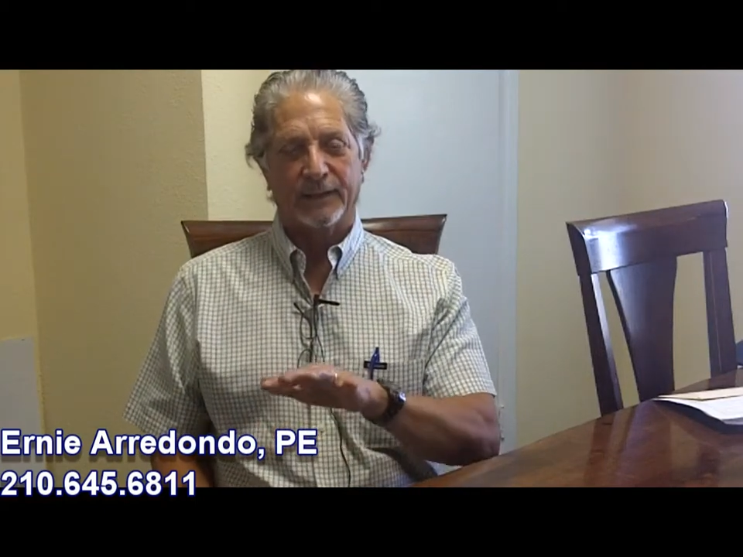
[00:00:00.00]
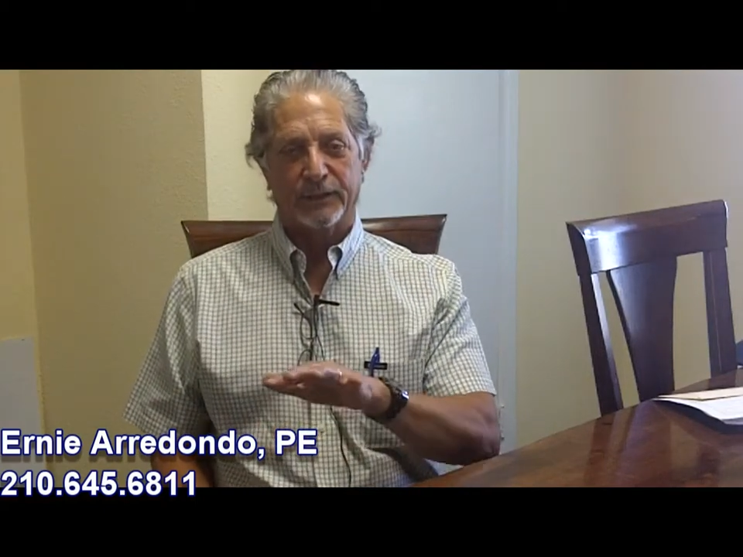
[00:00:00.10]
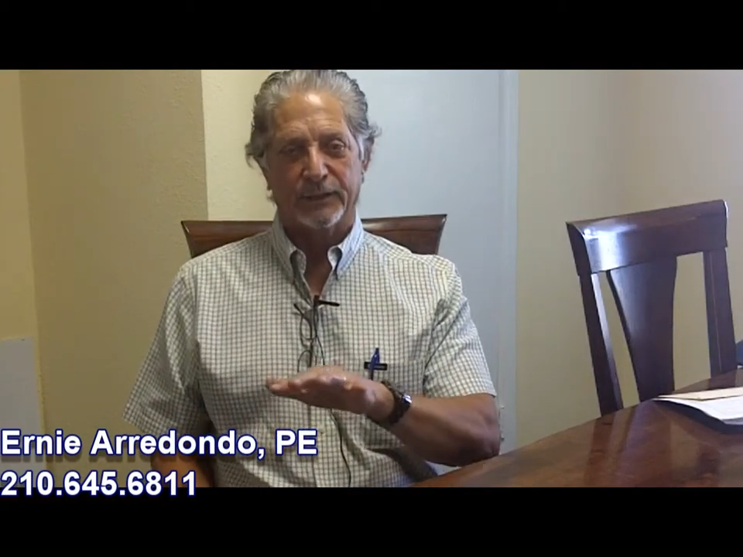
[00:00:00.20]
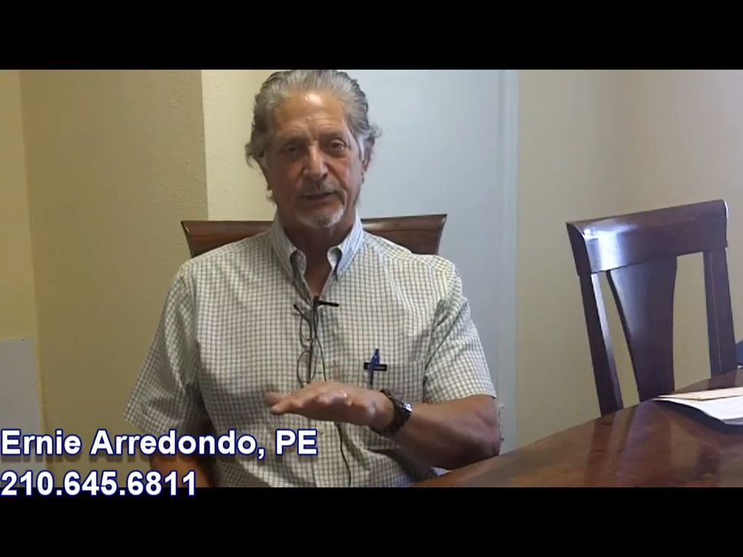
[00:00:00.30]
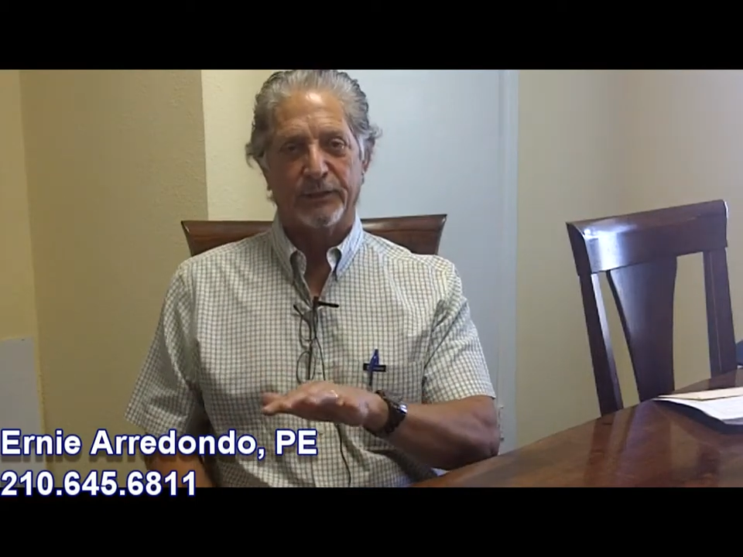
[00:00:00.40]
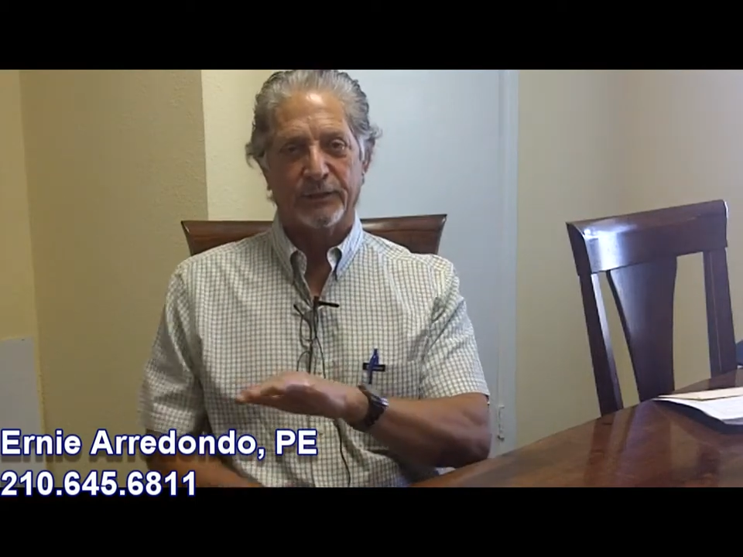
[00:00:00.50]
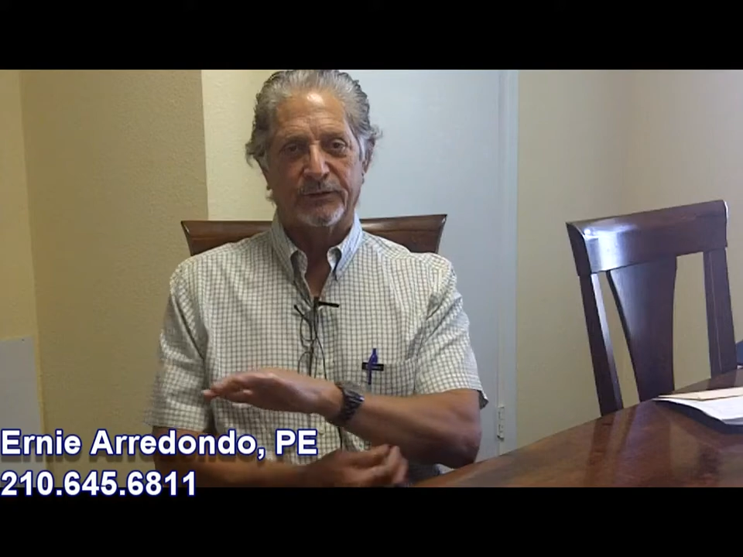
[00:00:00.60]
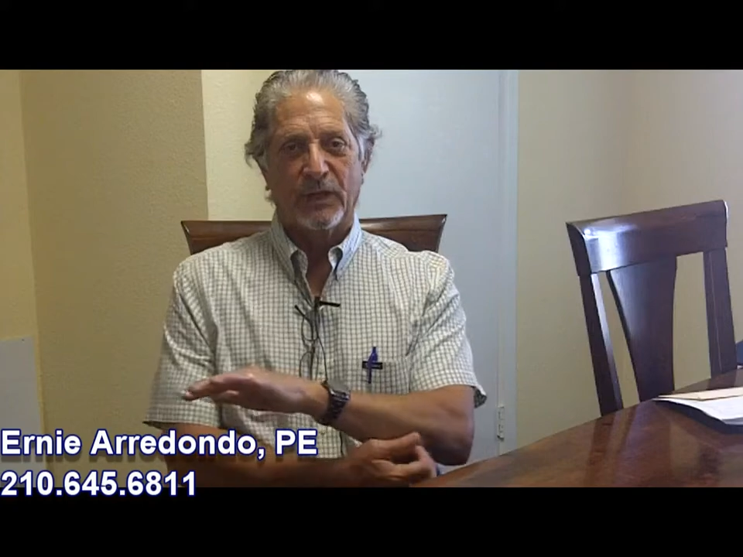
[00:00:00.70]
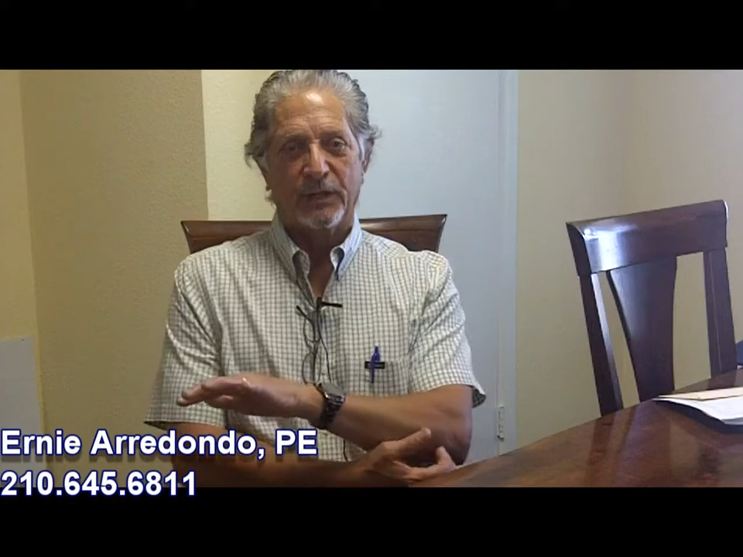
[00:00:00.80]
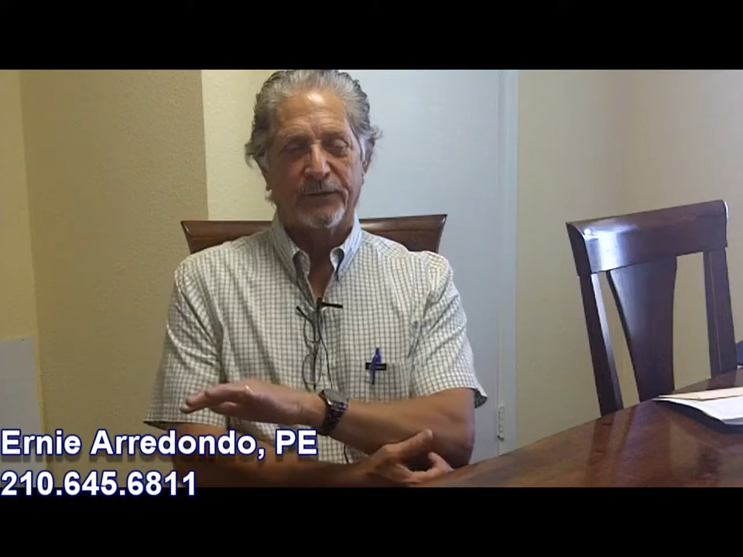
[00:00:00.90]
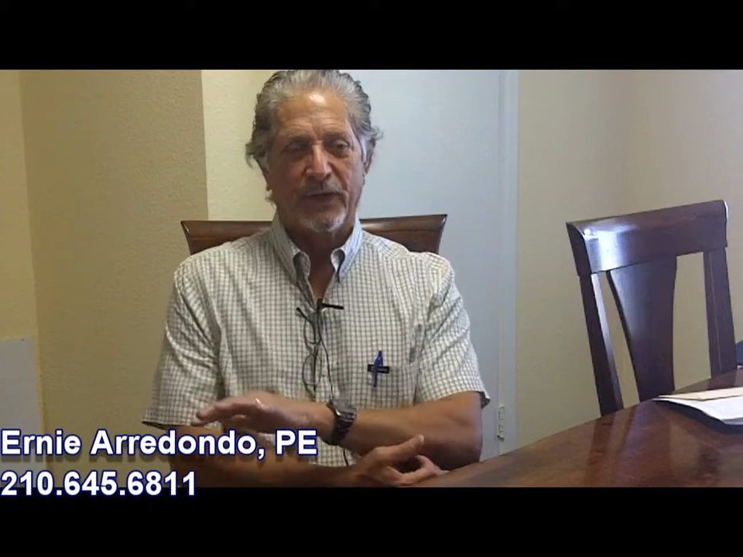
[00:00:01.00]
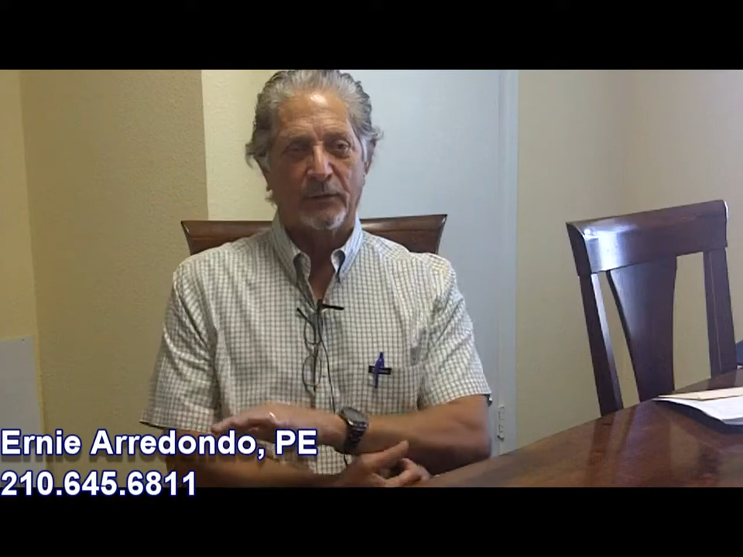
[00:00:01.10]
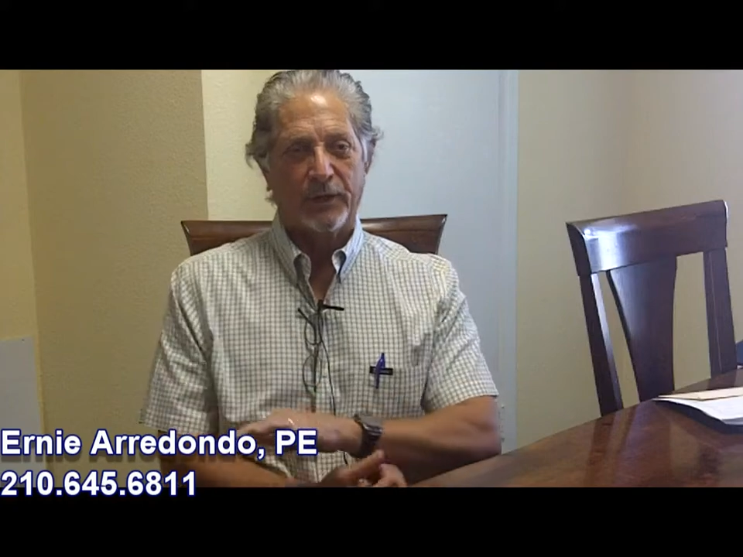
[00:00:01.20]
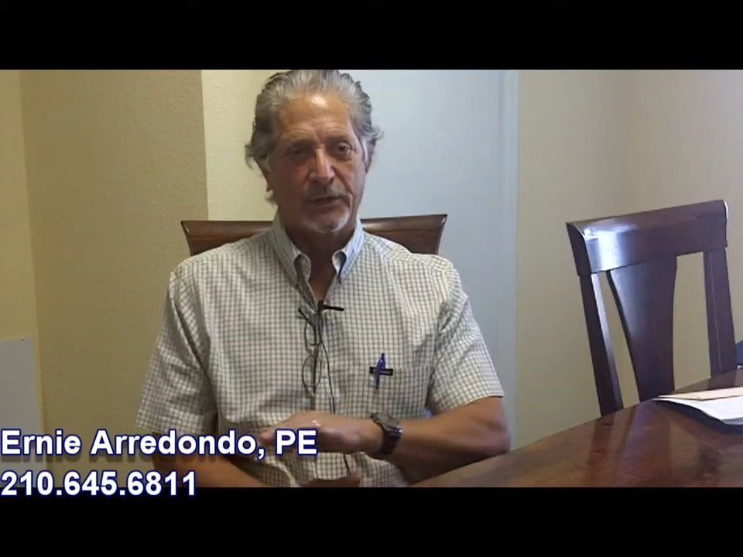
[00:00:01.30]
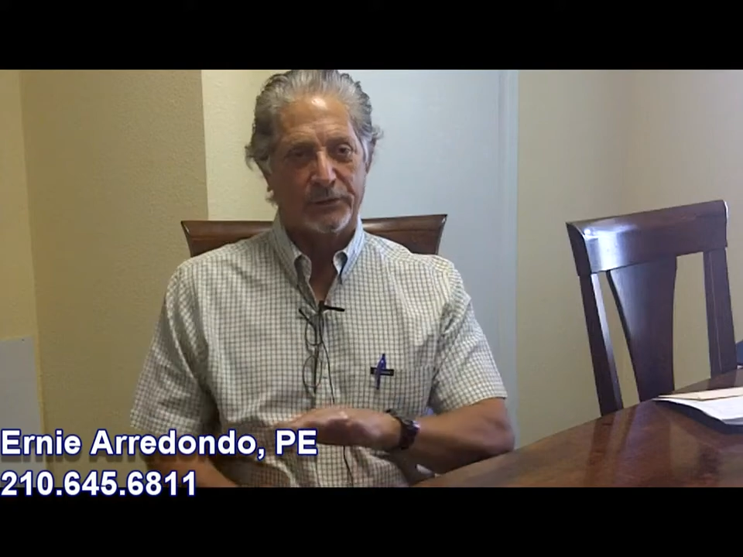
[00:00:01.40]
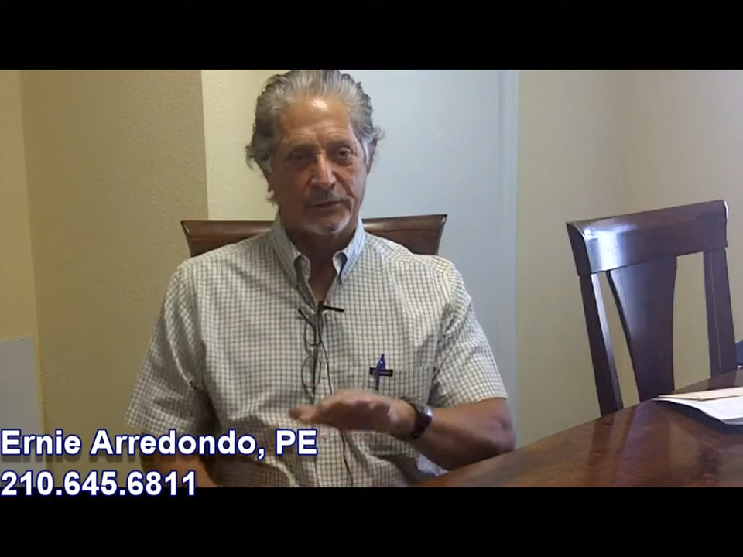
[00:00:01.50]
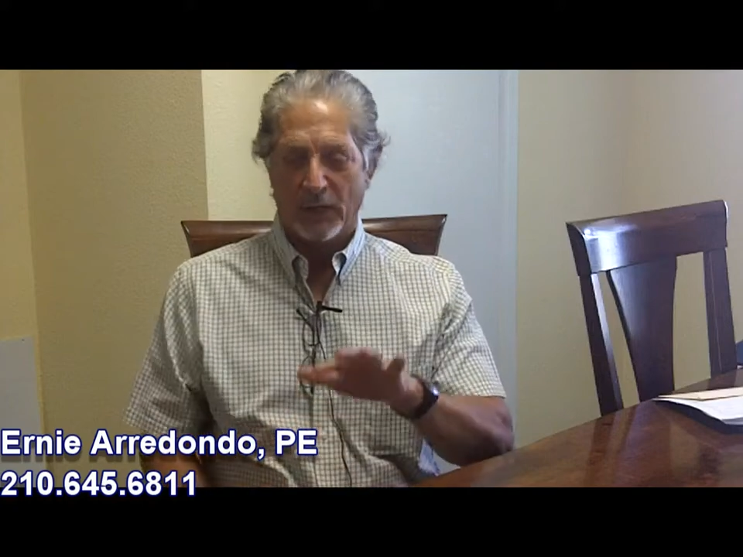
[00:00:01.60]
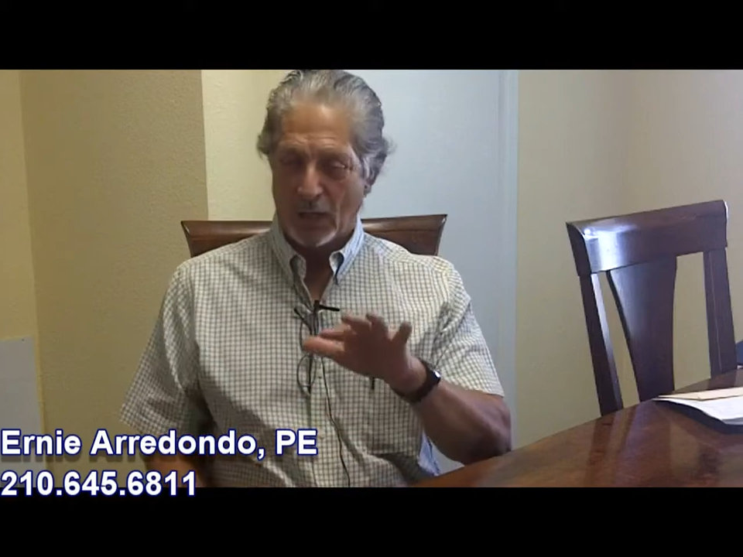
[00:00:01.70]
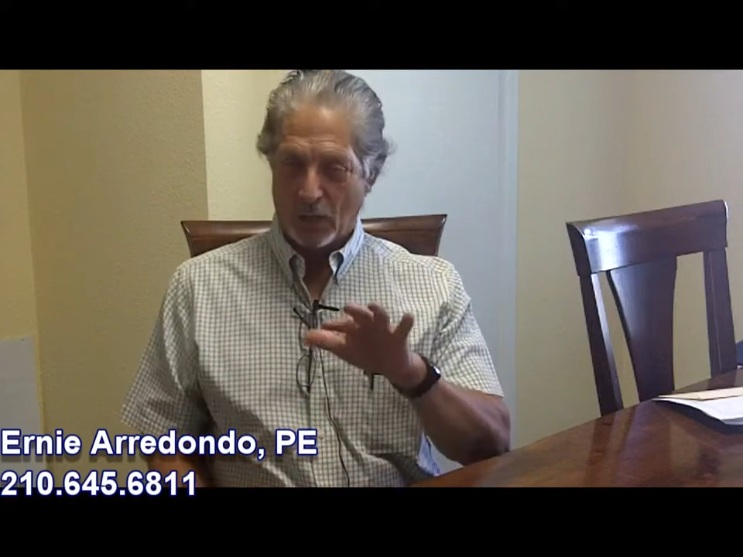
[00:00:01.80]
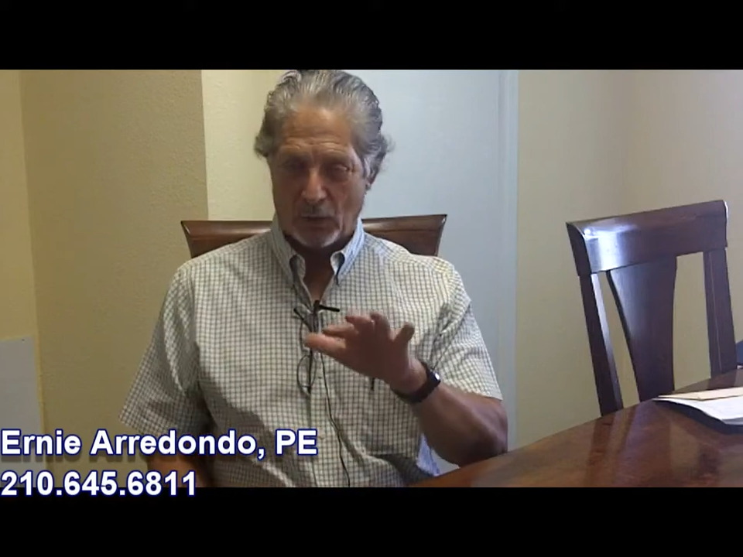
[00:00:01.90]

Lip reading: a good solid foundation,